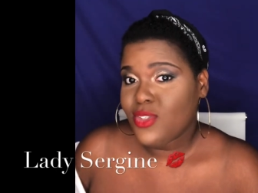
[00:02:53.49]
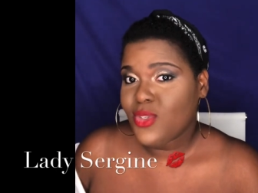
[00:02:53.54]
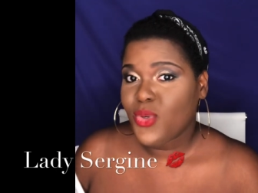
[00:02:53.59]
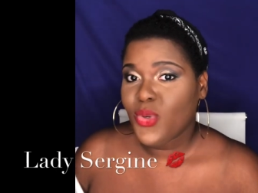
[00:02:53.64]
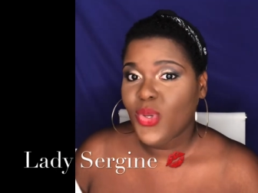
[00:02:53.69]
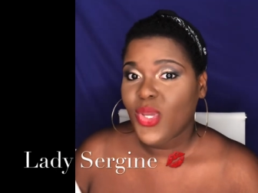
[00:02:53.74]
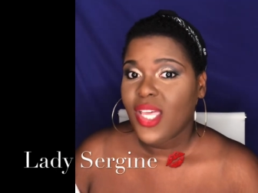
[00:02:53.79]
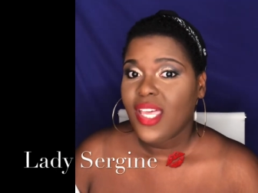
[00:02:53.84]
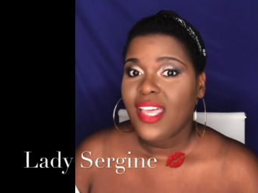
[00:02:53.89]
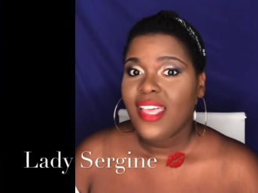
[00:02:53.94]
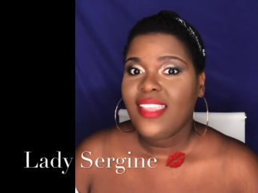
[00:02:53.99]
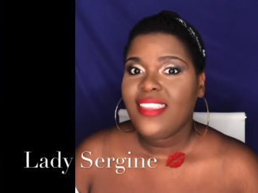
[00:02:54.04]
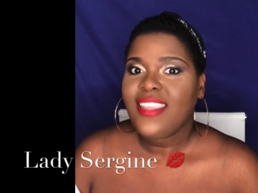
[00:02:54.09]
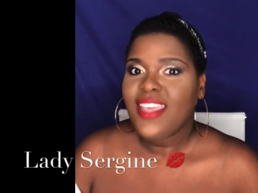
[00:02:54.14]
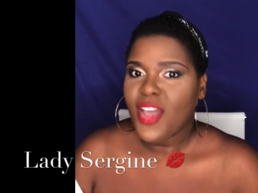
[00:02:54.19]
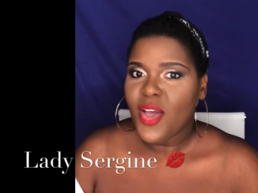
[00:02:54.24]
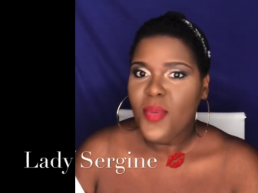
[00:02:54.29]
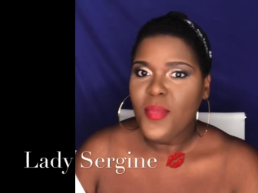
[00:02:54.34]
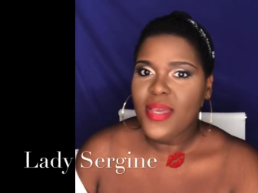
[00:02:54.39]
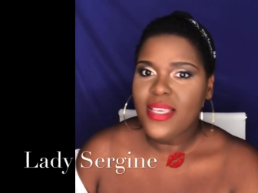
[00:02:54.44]
So
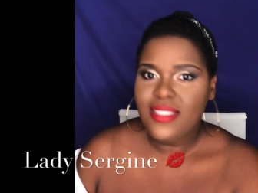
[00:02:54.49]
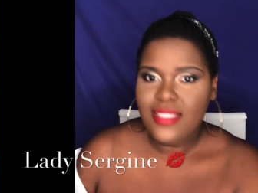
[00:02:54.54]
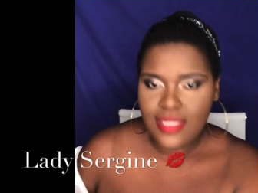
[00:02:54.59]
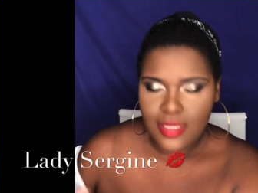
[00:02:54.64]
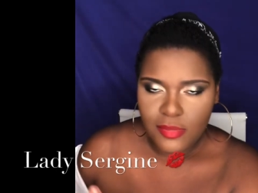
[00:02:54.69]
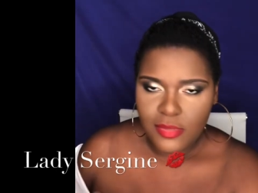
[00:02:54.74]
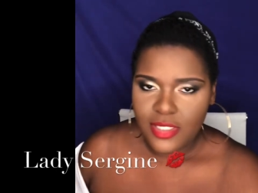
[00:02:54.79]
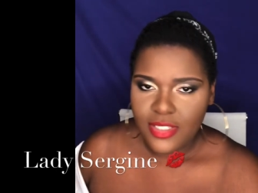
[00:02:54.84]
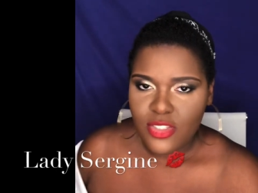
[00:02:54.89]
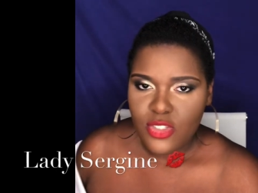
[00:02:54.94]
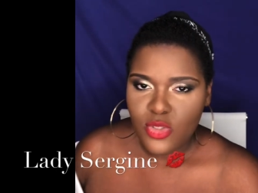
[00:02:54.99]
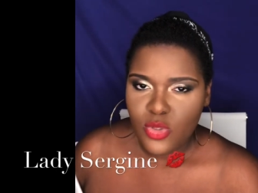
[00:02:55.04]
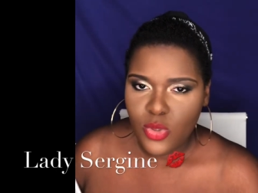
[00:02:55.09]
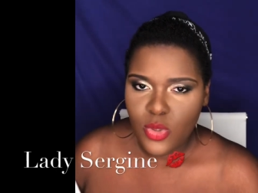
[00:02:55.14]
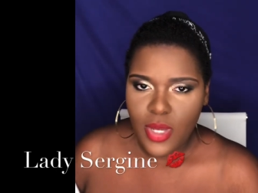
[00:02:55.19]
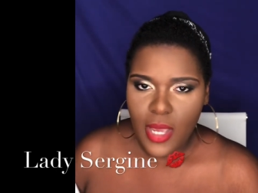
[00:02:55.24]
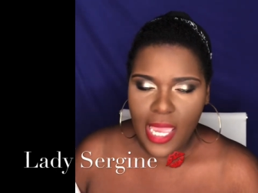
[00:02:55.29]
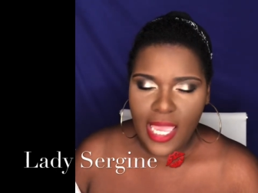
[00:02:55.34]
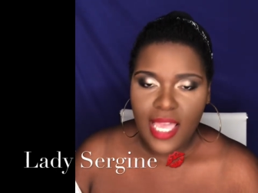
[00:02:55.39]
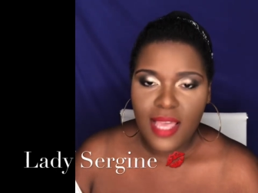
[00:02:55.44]
they are my siblings. So
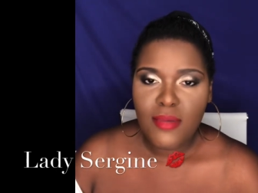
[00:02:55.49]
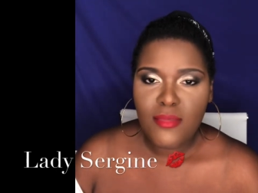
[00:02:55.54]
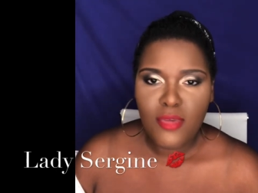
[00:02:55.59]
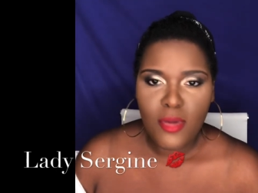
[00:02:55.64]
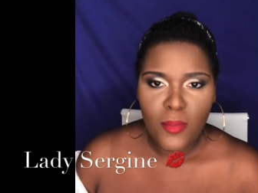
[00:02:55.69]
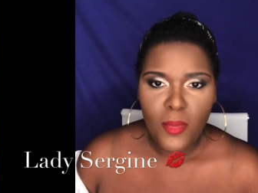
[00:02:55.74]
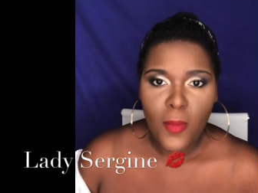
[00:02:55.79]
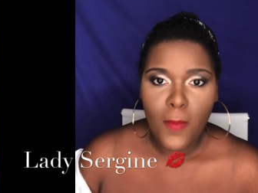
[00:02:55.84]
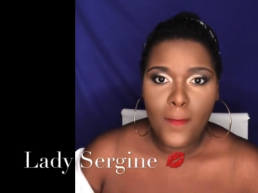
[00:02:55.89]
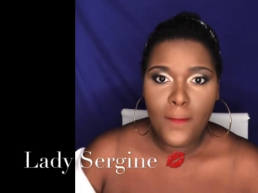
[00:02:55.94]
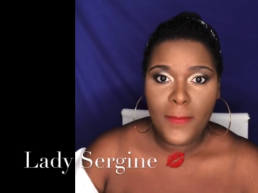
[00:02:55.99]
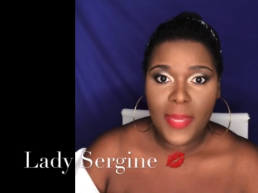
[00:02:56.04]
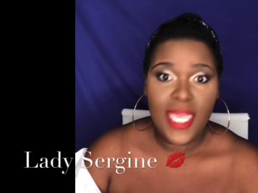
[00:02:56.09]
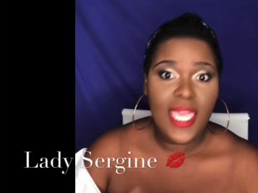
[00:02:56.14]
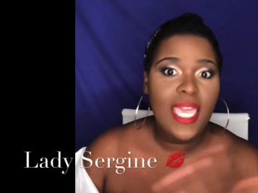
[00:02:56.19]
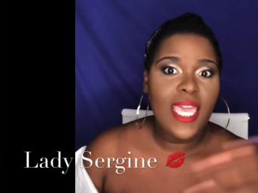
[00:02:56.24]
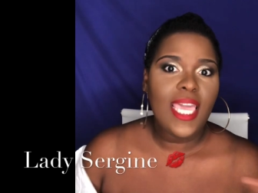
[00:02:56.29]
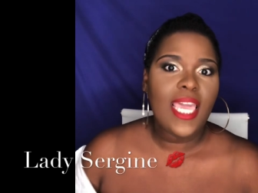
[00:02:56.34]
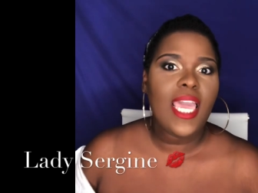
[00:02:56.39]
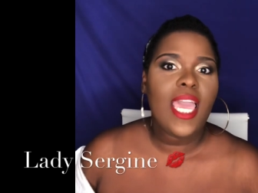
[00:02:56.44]
I come from a
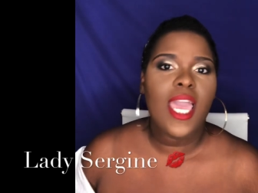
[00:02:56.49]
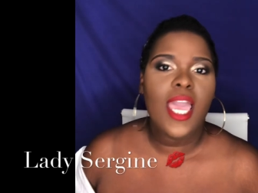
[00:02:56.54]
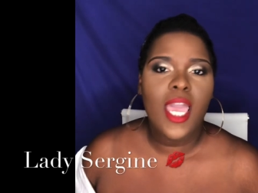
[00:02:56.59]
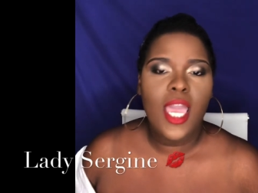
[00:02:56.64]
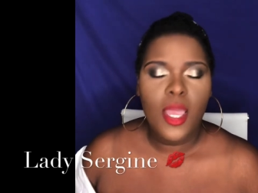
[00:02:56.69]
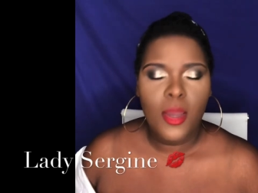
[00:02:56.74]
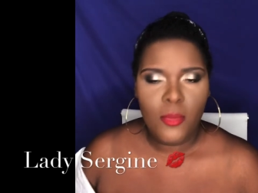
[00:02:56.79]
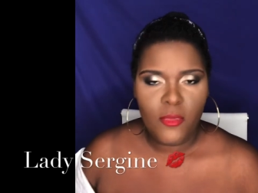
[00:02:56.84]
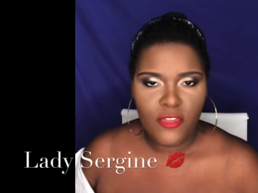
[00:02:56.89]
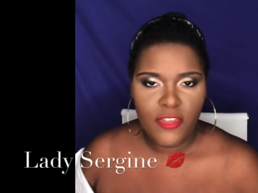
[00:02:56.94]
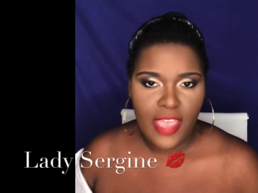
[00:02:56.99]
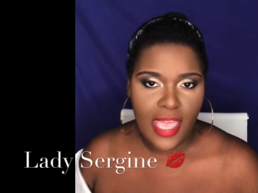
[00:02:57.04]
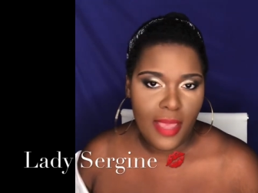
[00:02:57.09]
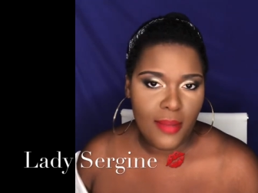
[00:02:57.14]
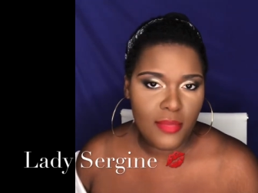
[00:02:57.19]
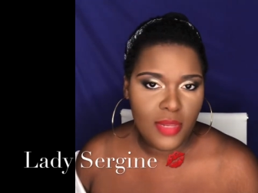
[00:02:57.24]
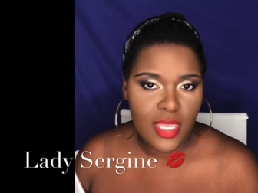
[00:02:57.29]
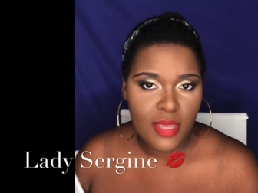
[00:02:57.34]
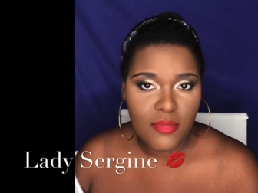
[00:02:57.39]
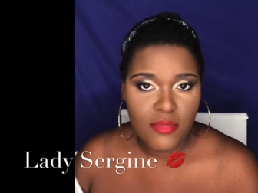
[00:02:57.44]
big
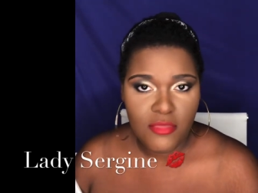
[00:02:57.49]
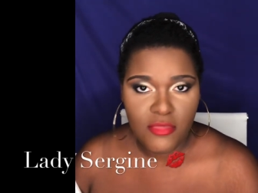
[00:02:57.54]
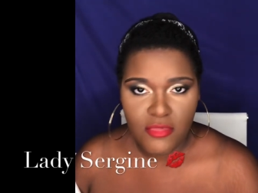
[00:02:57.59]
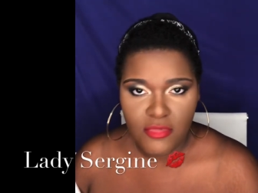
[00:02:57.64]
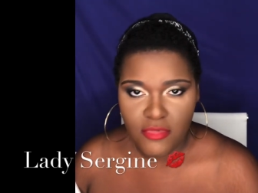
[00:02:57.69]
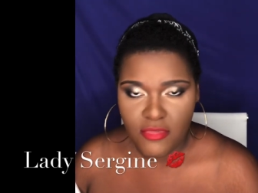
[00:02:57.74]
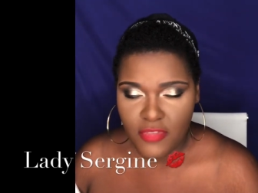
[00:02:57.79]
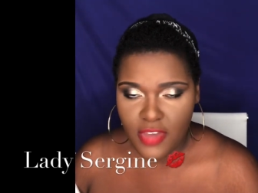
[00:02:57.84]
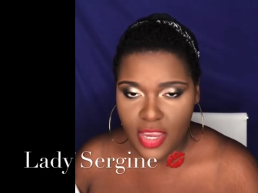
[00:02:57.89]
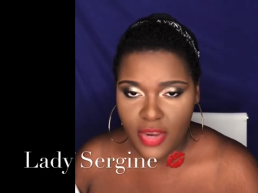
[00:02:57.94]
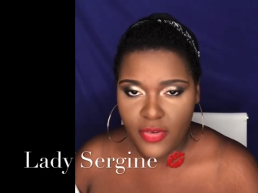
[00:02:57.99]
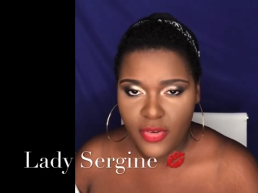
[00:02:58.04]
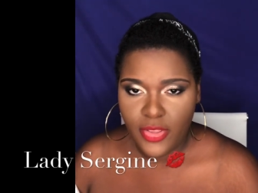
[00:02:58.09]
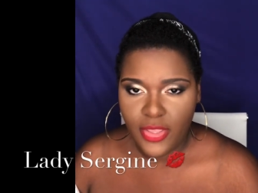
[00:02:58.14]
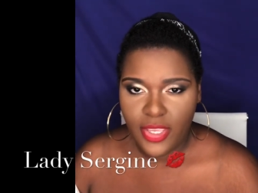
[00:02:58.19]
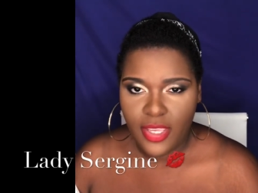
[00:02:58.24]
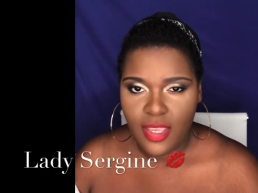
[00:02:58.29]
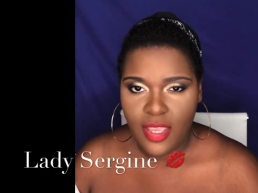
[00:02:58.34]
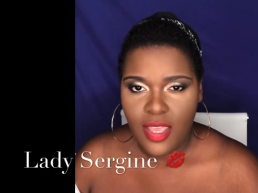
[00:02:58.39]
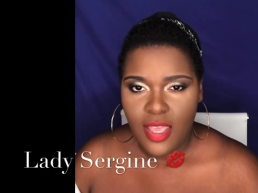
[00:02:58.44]
family. I'm very
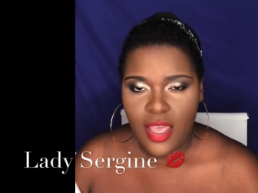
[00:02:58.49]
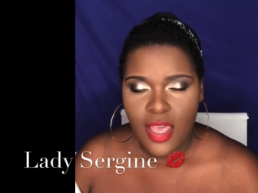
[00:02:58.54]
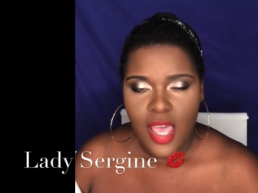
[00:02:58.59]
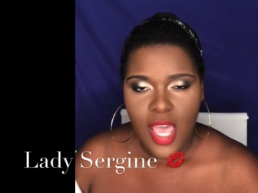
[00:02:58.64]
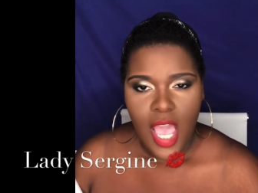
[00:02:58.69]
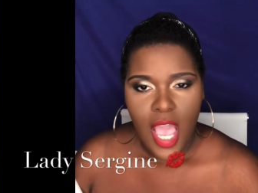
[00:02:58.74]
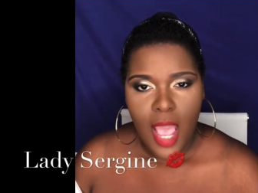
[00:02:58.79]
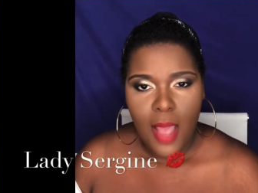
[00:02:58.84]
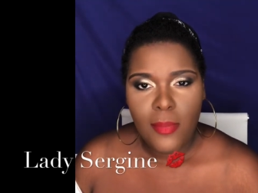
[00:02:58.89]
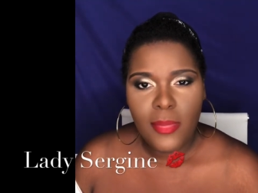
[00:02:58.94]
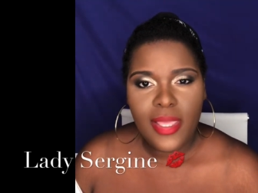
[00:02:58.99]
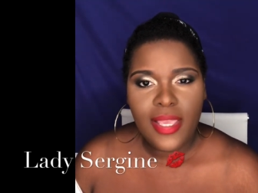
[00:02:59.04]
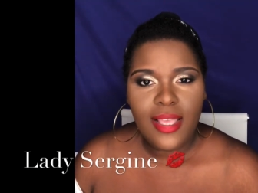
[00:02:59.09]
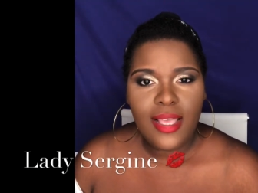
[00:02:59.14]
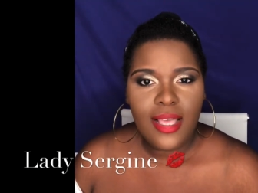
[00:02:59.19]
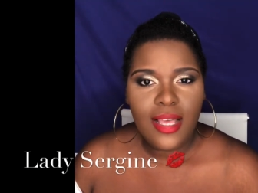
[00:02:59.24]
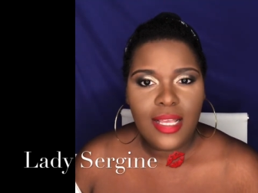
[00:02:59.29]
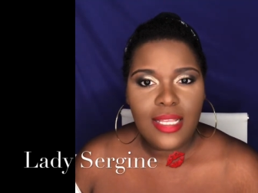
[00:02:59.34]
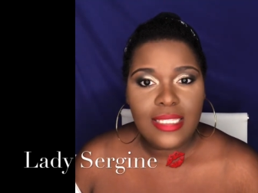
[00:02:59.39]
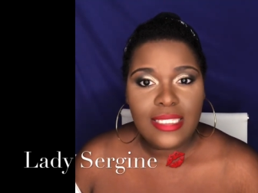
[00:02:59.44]
like, I'm
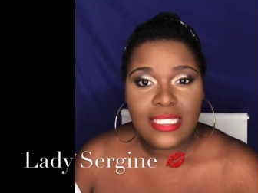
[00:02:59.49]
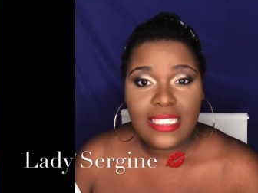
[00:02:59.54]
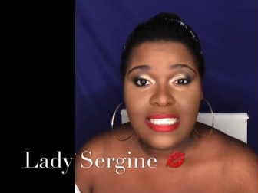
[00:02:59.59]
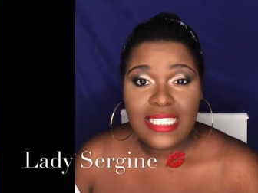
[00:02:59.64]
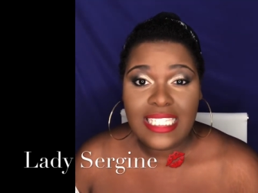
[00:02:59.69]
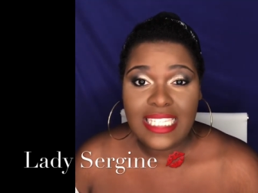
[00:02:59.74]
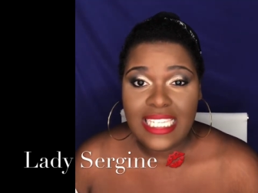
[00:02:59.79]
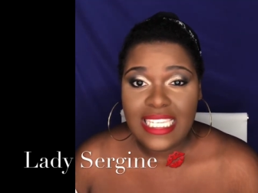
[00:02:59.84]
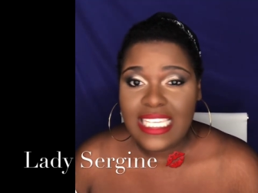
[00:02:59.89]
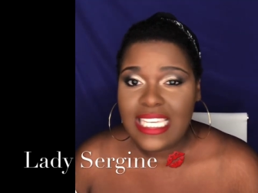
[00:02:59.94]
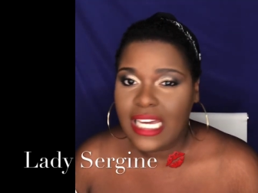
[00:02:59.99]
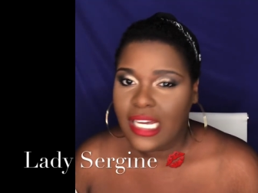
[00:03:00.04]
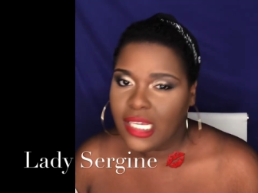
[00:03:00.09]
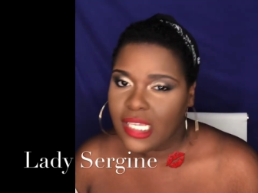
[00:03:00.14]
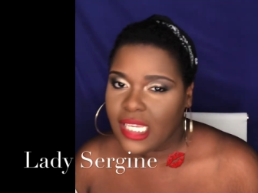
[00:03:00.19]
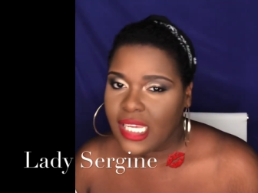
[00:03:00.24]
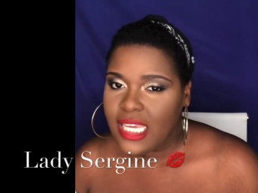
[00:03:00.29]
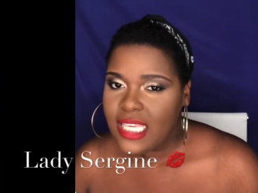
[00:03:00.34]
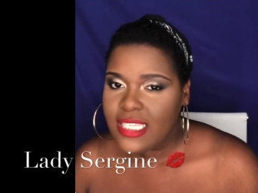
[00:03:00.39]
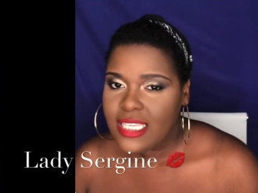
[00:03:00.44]
like the
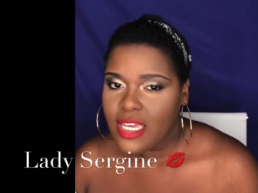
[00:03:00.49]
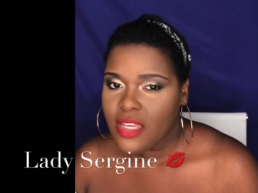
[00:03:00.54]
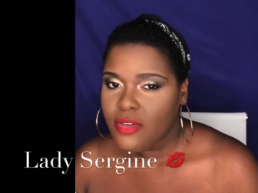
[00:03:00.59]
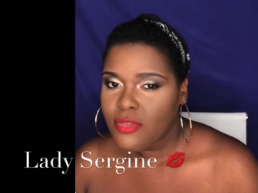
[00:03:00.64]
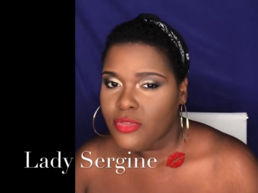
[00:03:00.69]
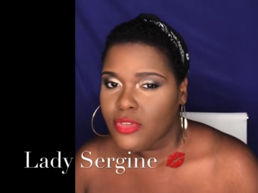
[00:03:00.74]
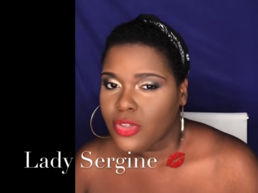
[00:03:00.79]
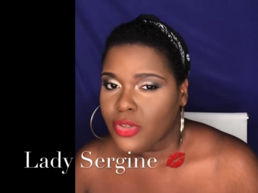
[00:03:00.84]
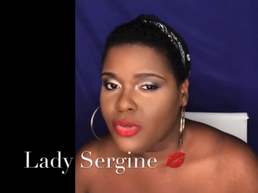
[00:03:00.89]
youngest out of the